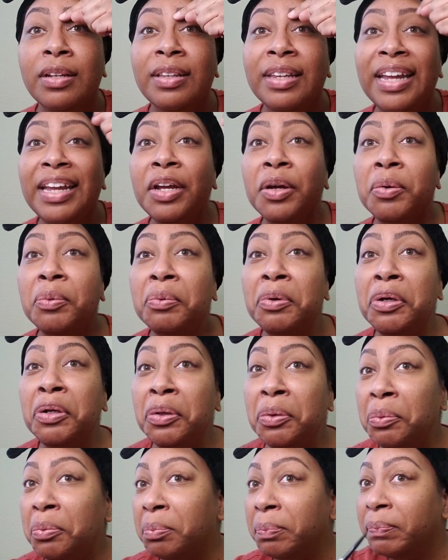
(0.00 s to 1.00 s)
They gonna
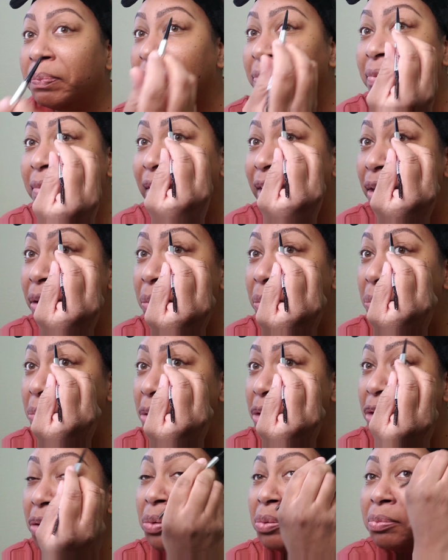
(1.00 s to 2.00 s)
do. They
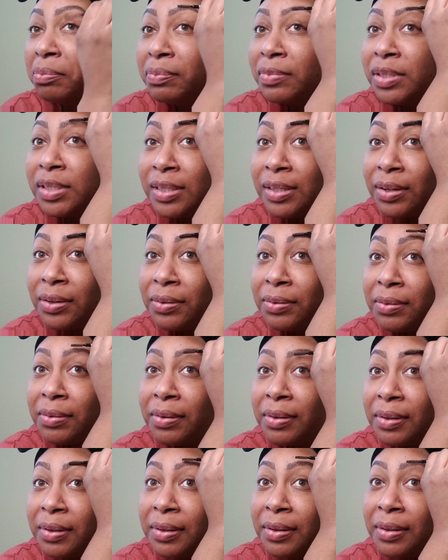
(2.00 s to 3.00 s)
gonna do. So